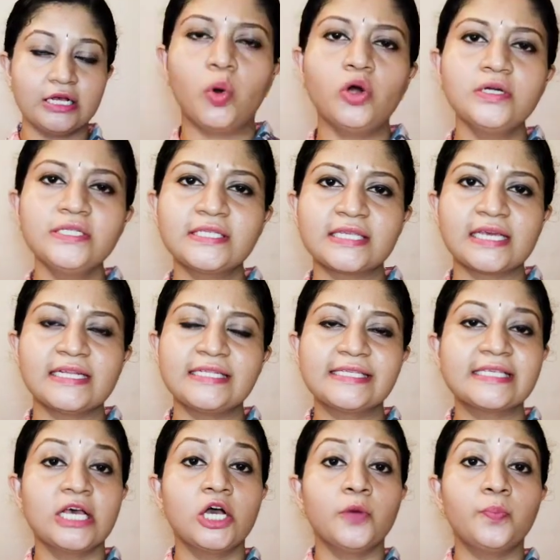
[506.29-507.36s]
What
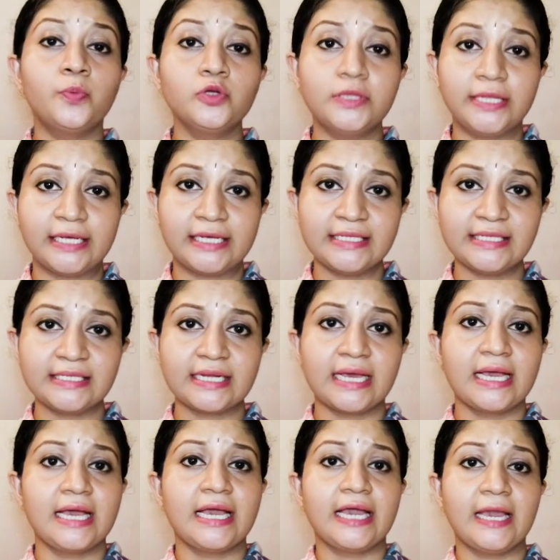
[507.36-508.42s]
sets Buddhists
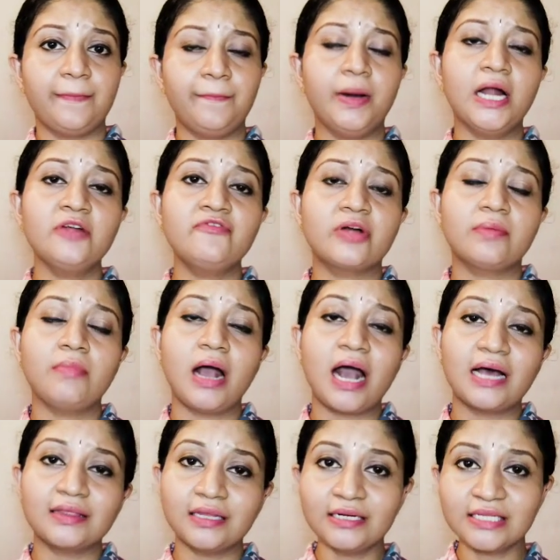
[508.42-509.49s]
apart from
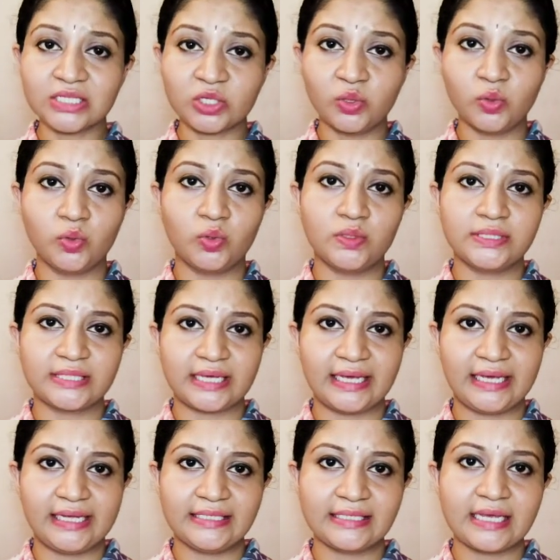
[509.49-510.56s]
other schools
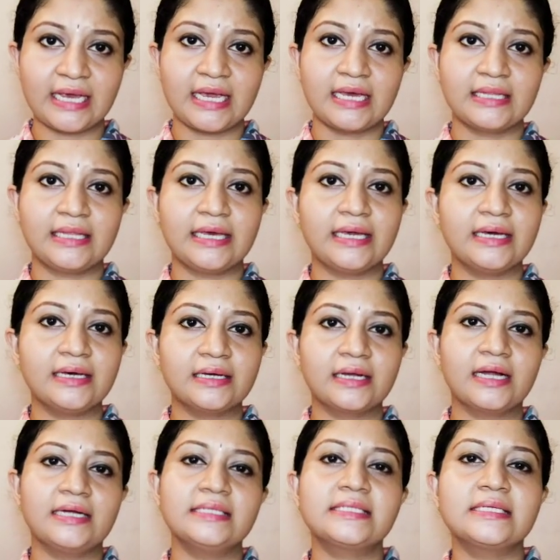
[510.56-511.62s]
is their
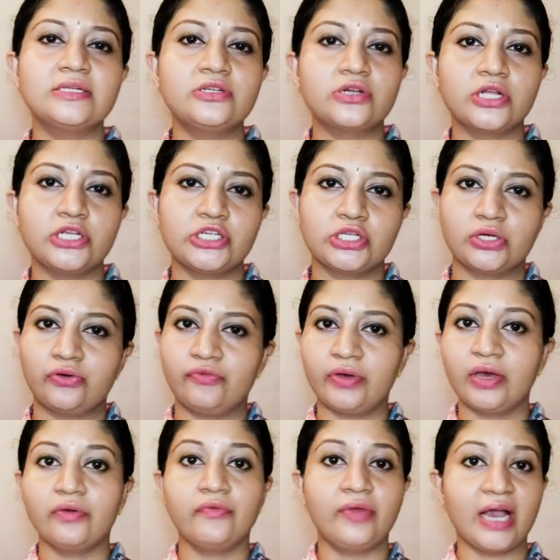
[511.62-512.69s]
consideration of
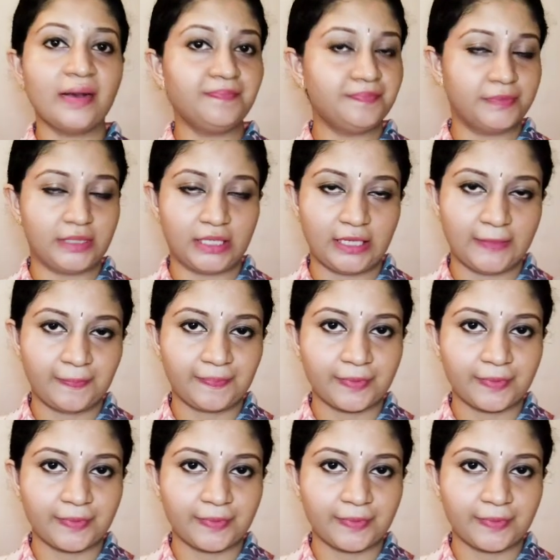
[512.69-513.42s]
vyapti.